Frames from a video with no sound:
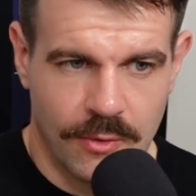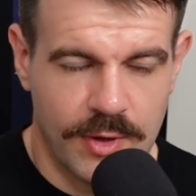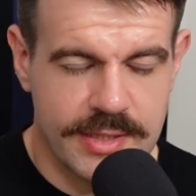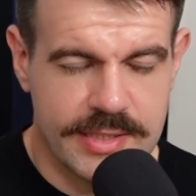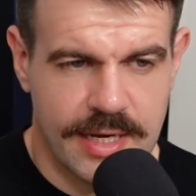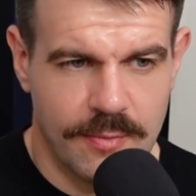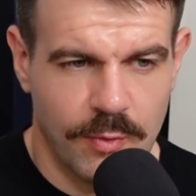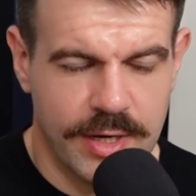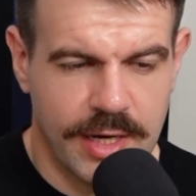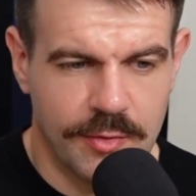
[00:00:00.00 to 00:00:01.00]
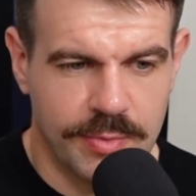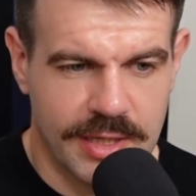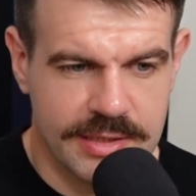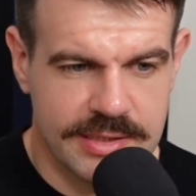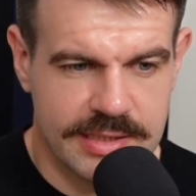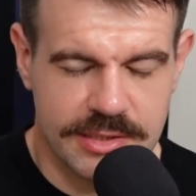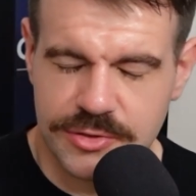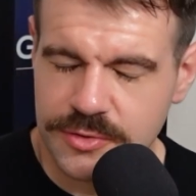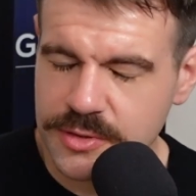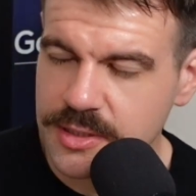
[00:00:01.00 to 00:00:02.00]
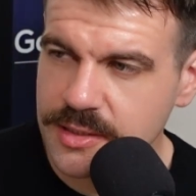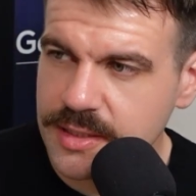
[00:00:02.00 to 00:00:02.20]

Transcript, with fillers: Went um went 100 plus as a junior